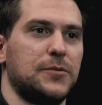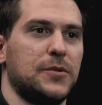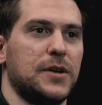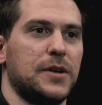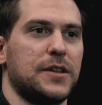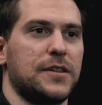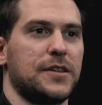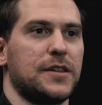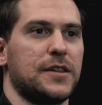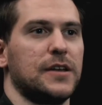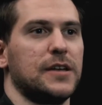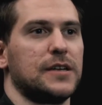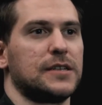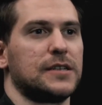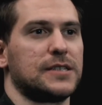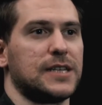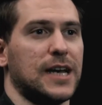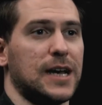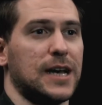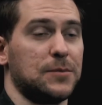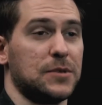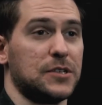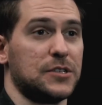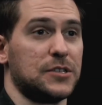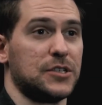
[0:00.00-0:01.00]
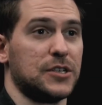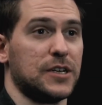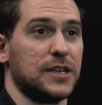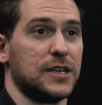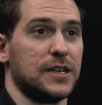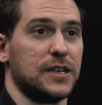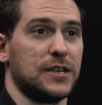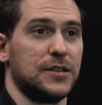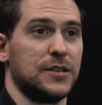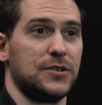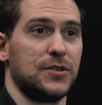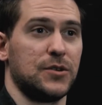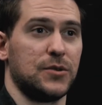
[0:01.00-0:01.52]
with
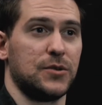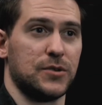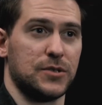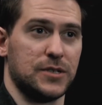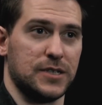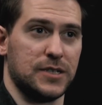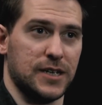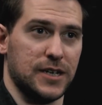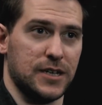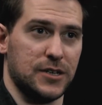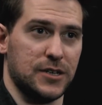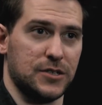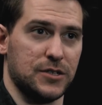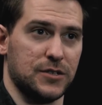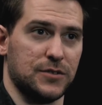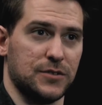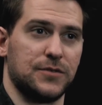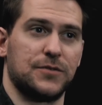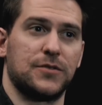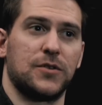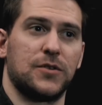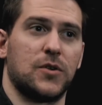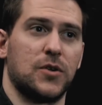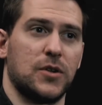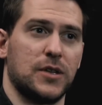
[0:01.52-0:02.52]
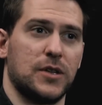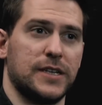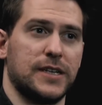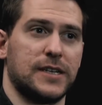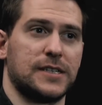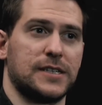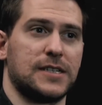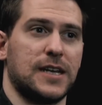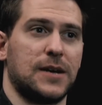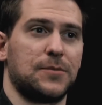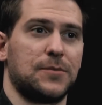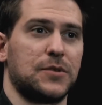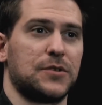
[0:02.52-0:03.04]
tablature and notation for all the
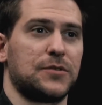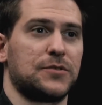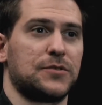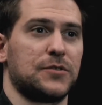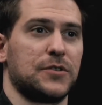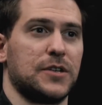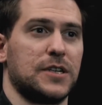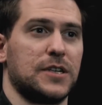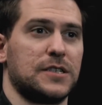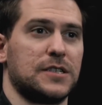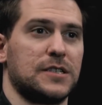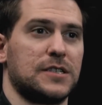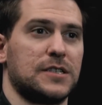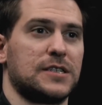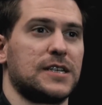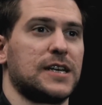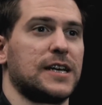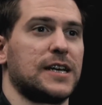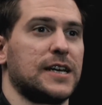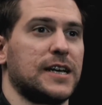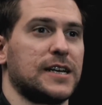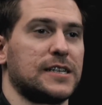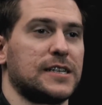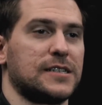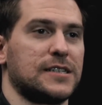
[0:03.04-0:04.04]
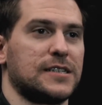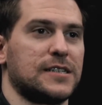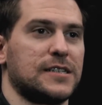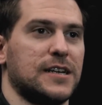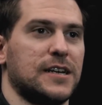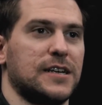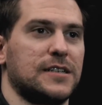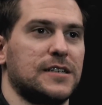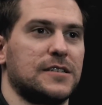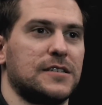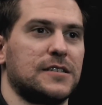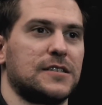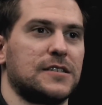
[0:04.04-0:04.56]
example phrases and
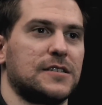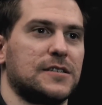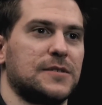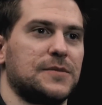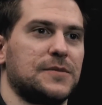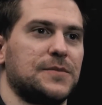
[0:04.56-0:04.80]
exercises.